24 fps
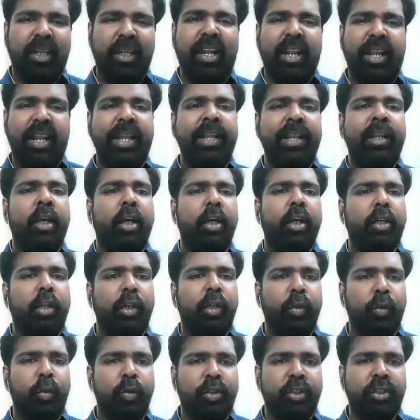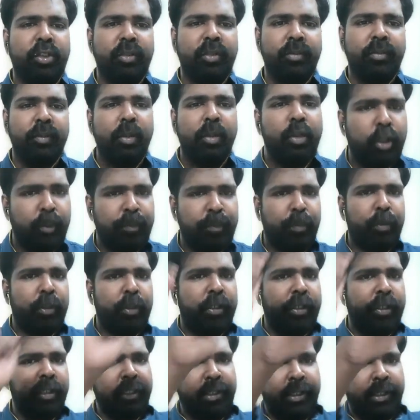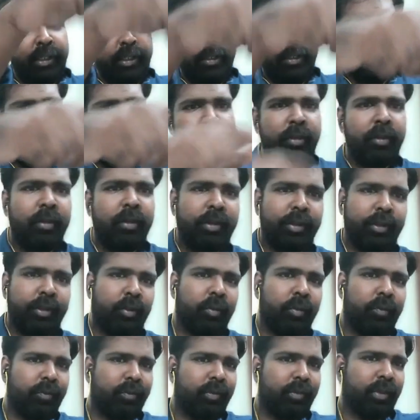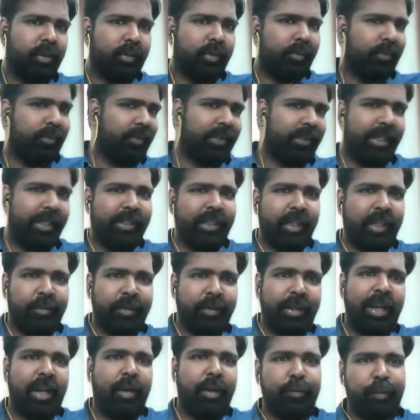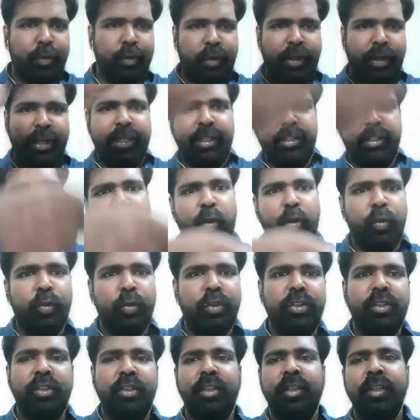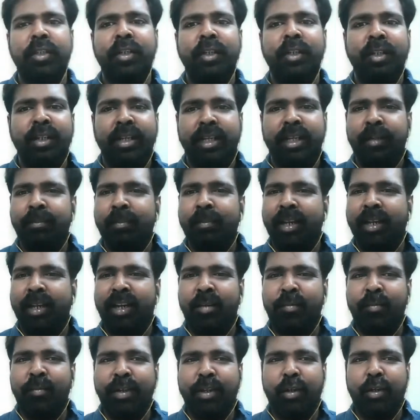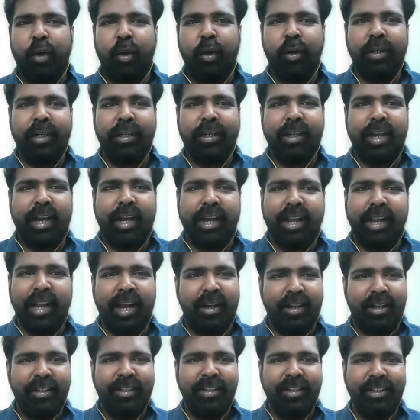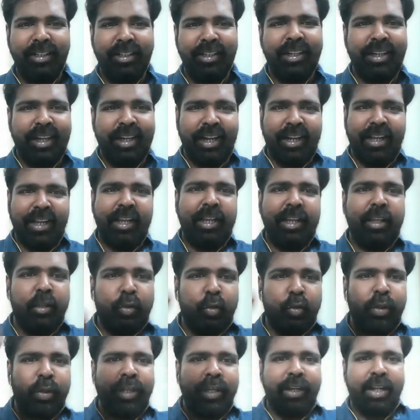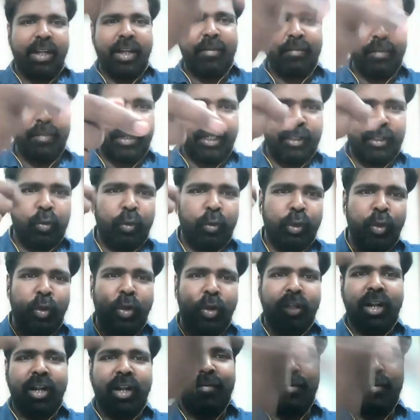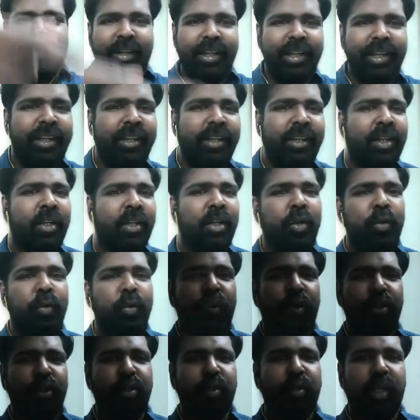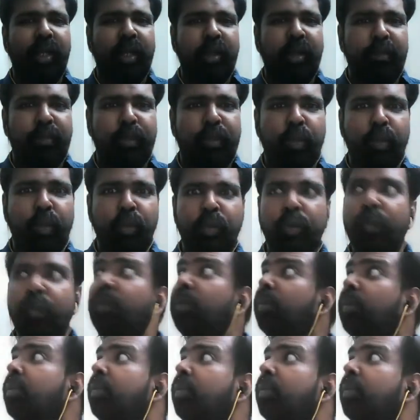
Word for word: drain her clothes, to put it in the you know the thing that we have for draining the clothes. In Malayalam, we call that Aya. Yeah, Ayala Tuni Mendi, Tuni Onaka Mendi, Urzuela Ponu.